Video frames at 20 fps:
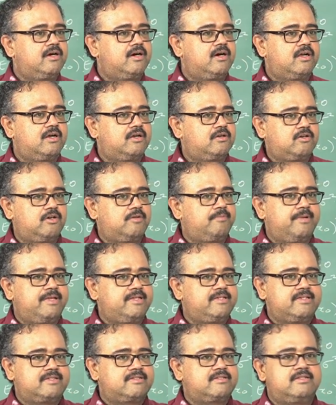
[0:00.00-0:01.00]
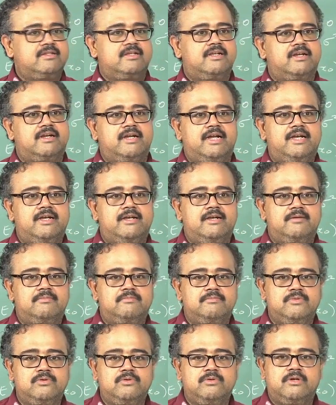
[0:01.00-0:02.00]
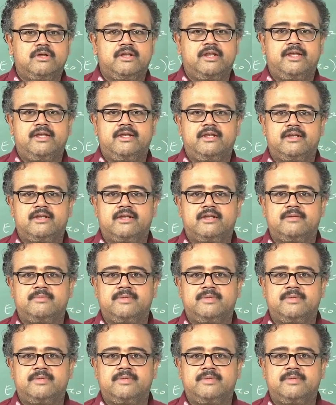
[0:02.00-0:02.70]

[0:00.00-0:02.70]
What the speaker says: Or it could be just red, blue, green.